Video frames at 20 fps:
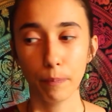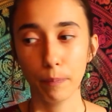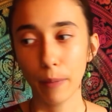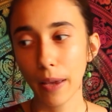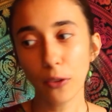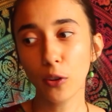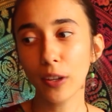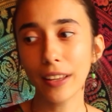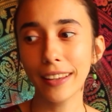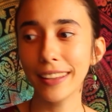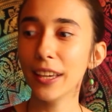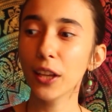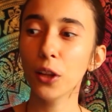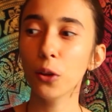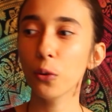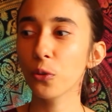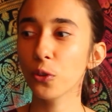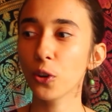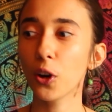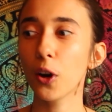Basically,
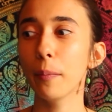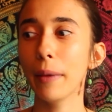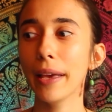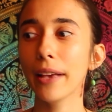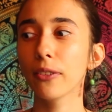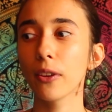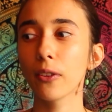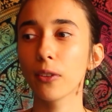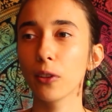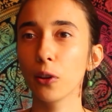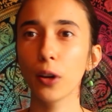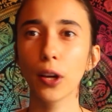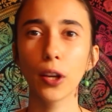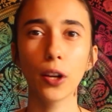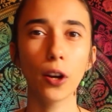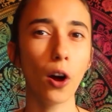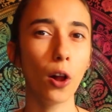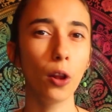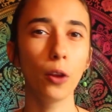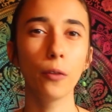Yellow Star makes us look
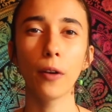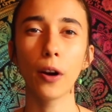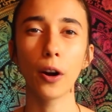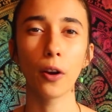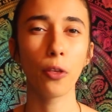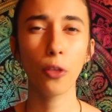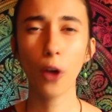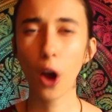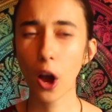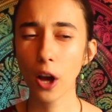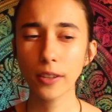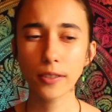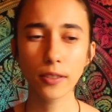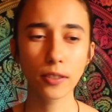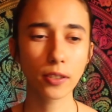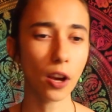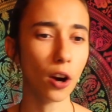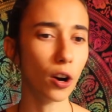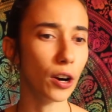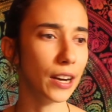at all of our
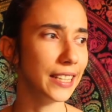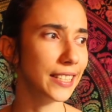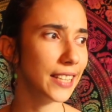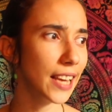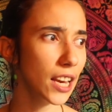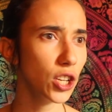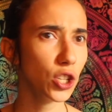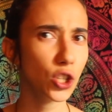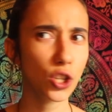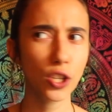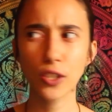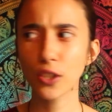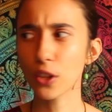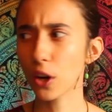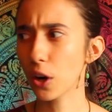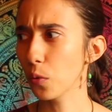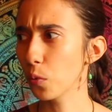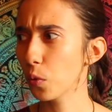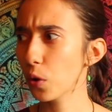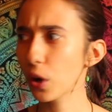thoughts, our intentions,
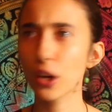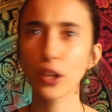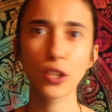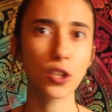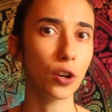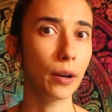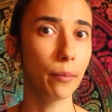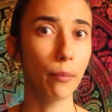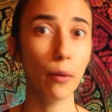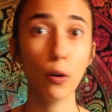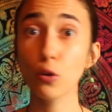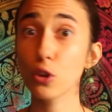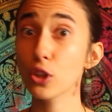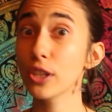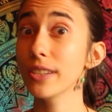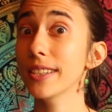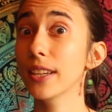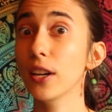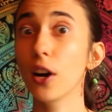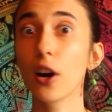our words, our
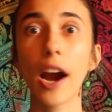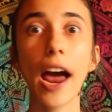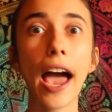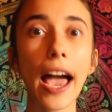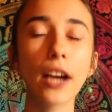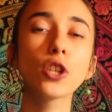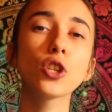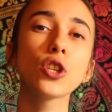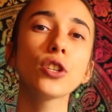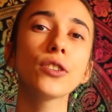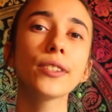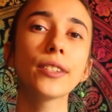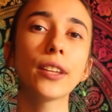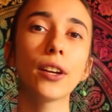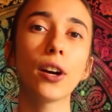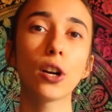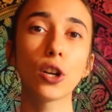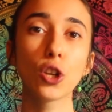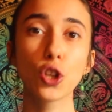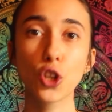emotions, and our actions
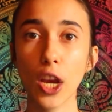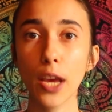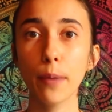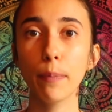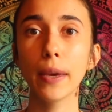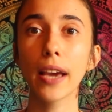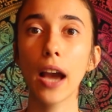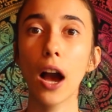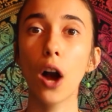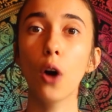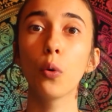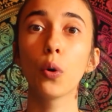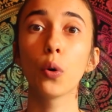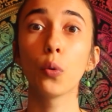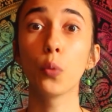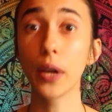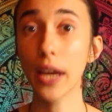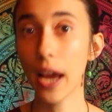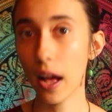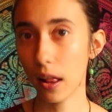that are shaping our
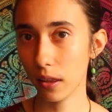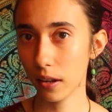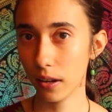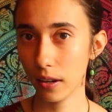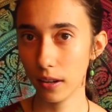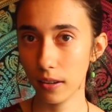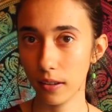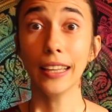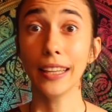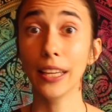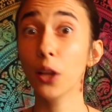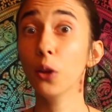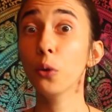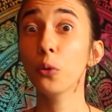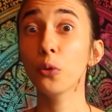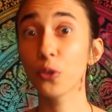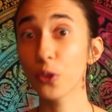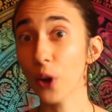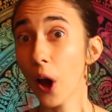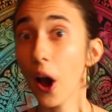reality.
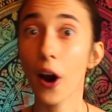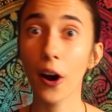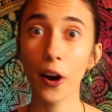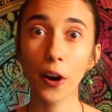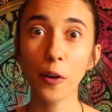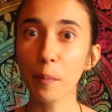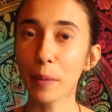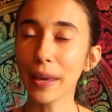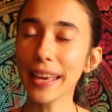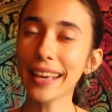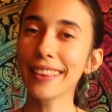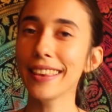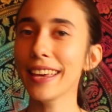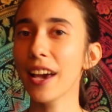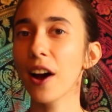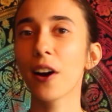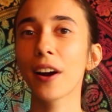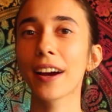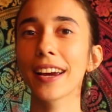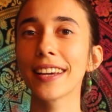Yellow Star, being
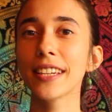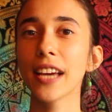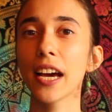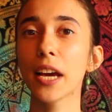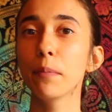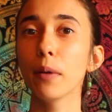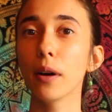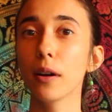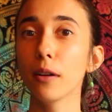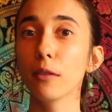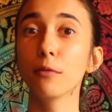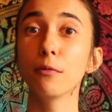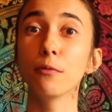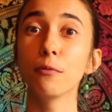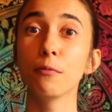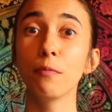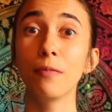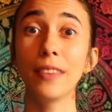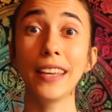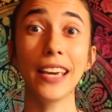the archetype
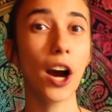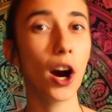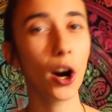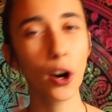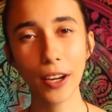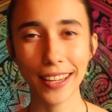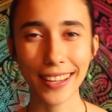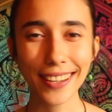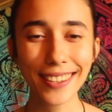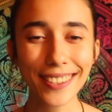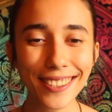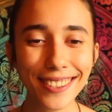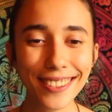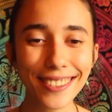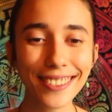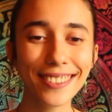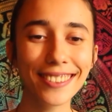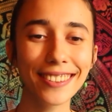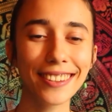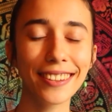of the
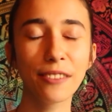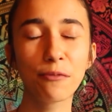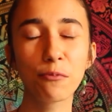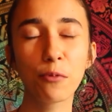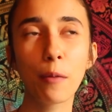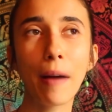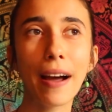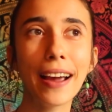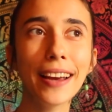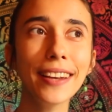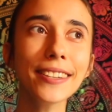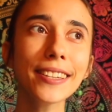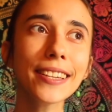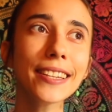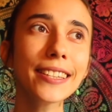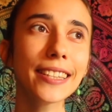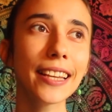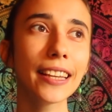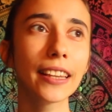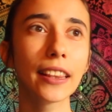artist, it reminds
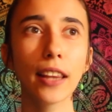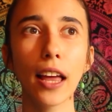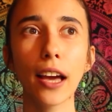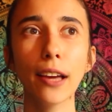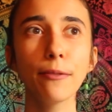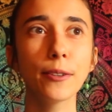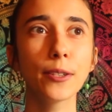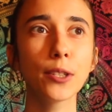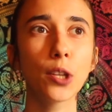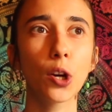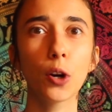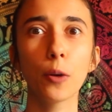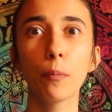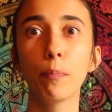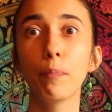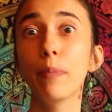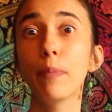us that life is our